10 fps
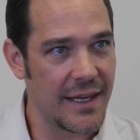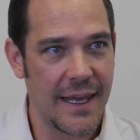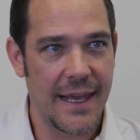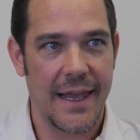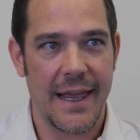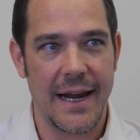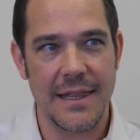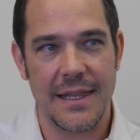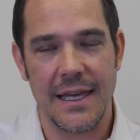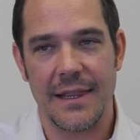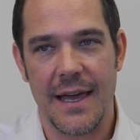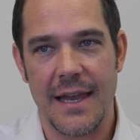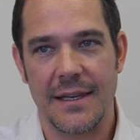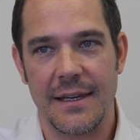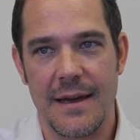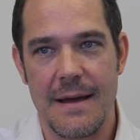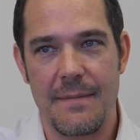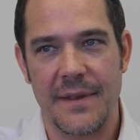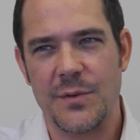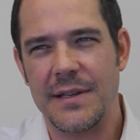and I think that
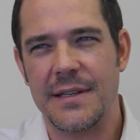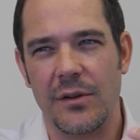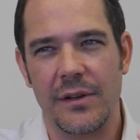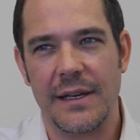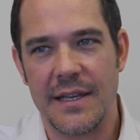that's what I said earlier.